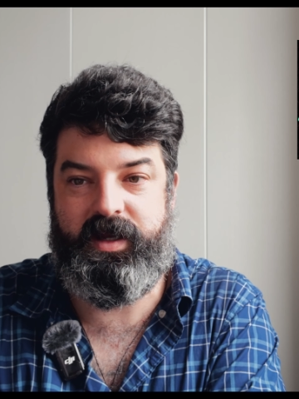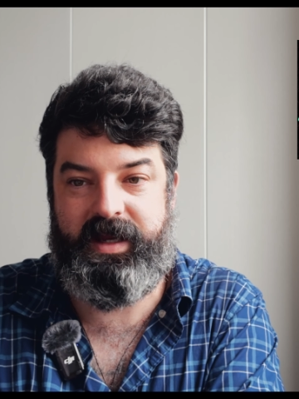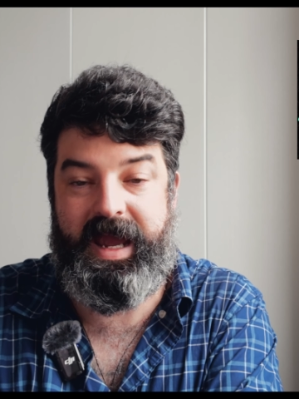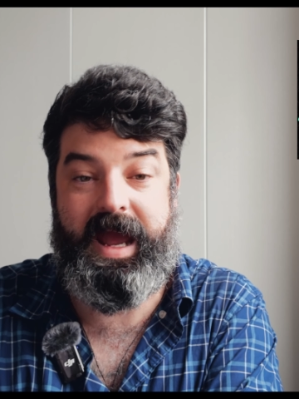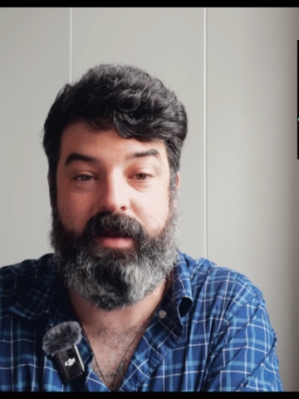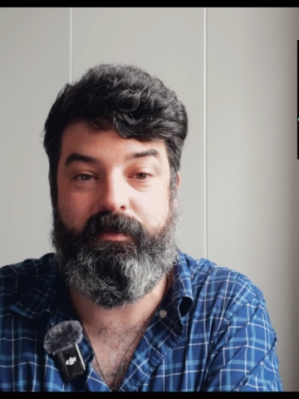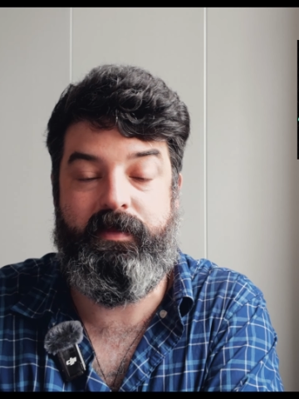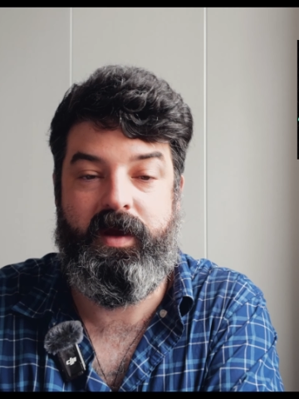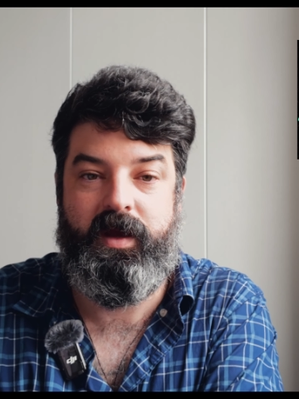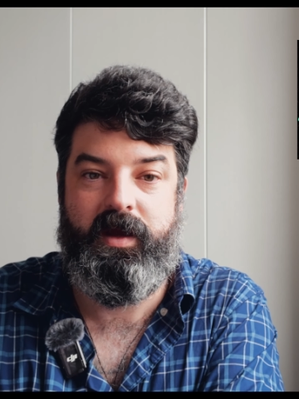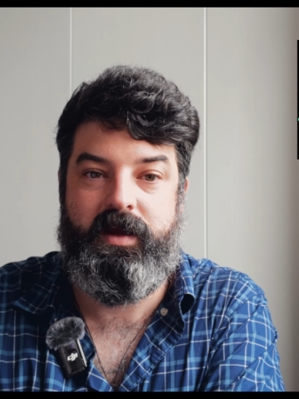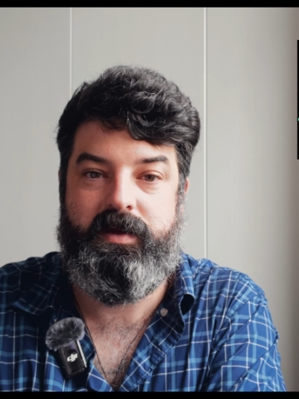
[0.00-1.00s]
It can
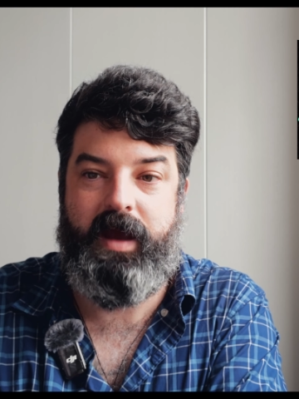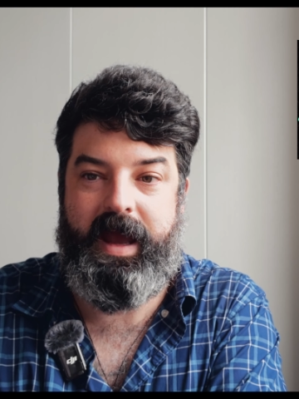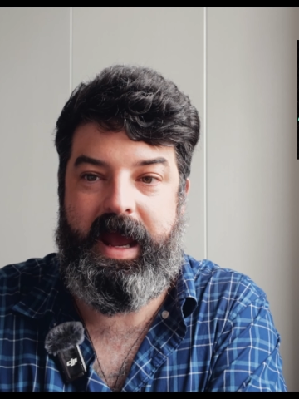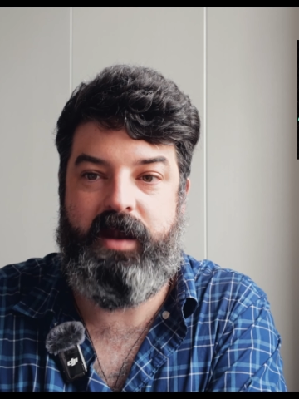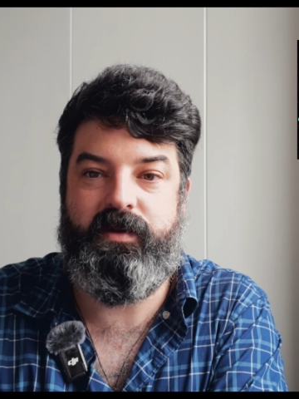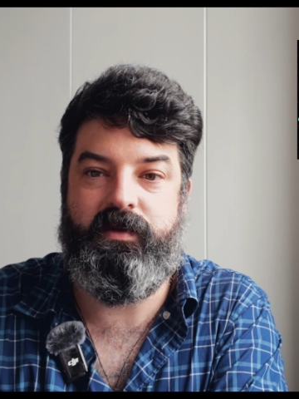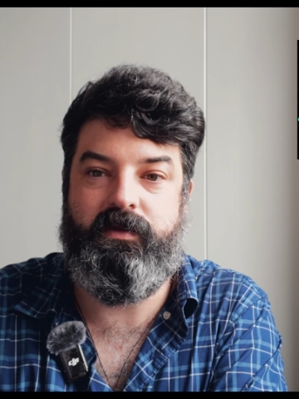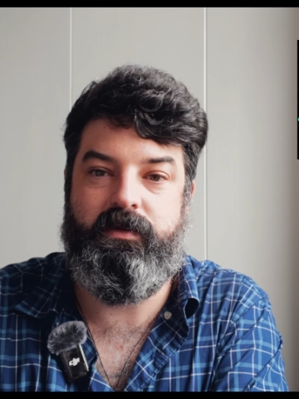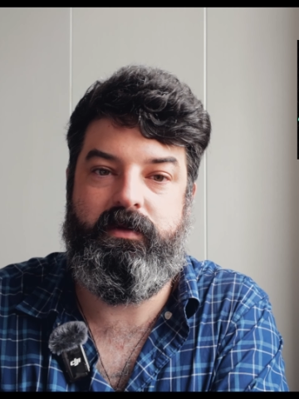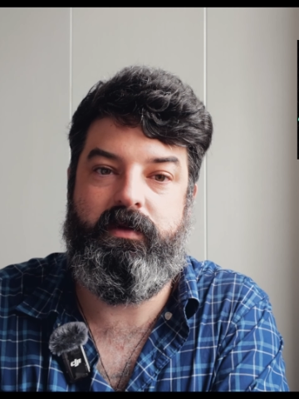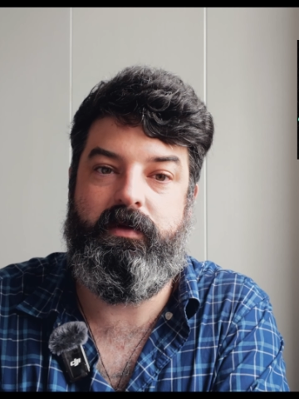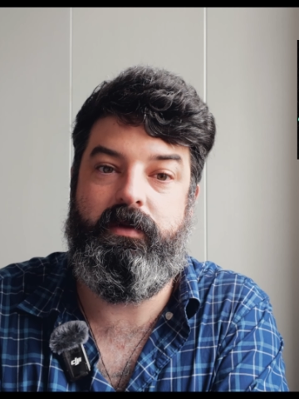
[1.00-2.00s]

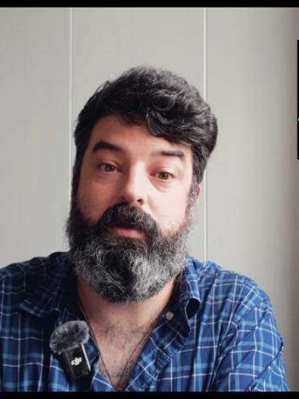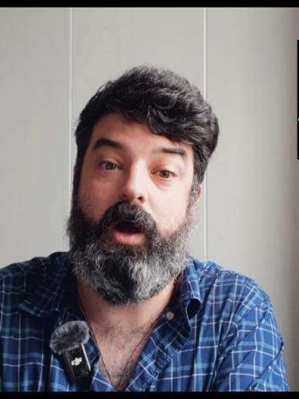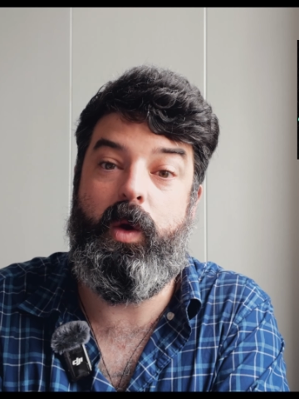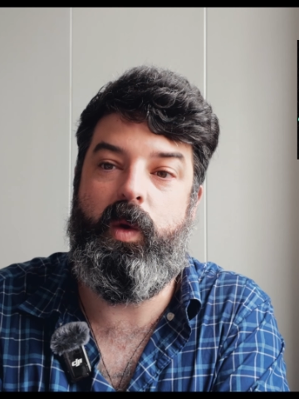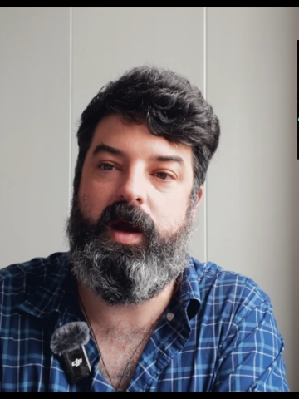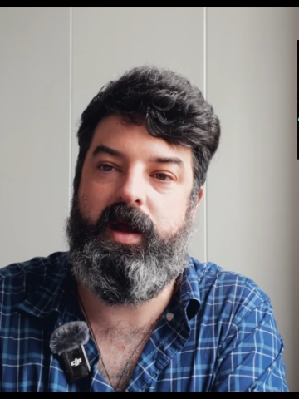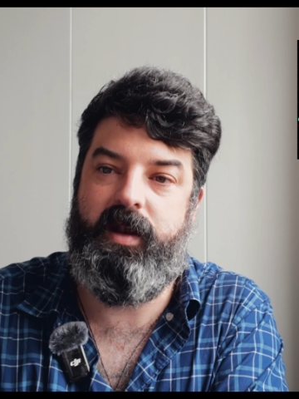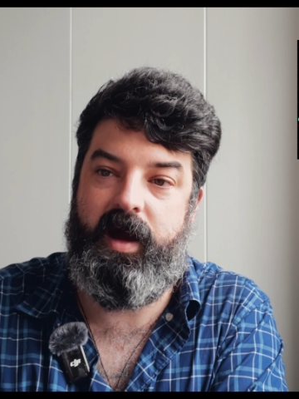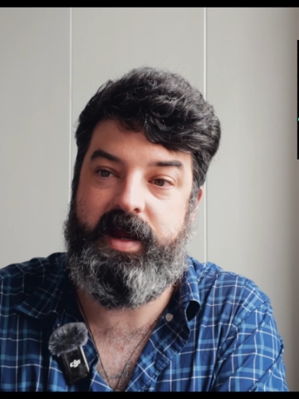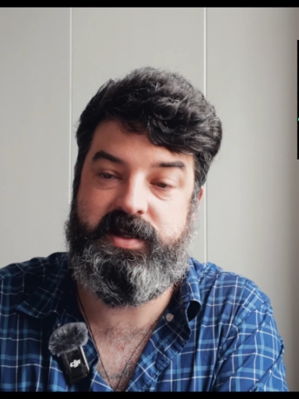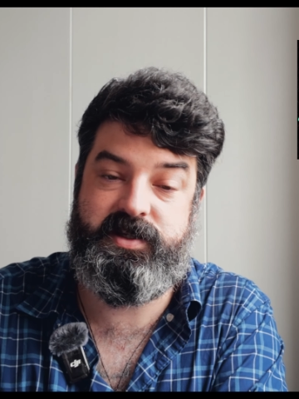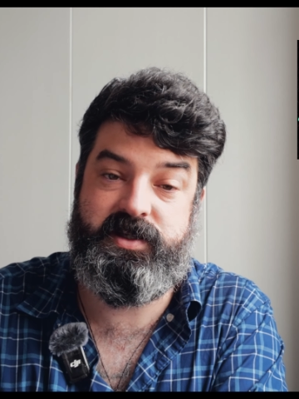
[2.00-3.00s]
handle lower light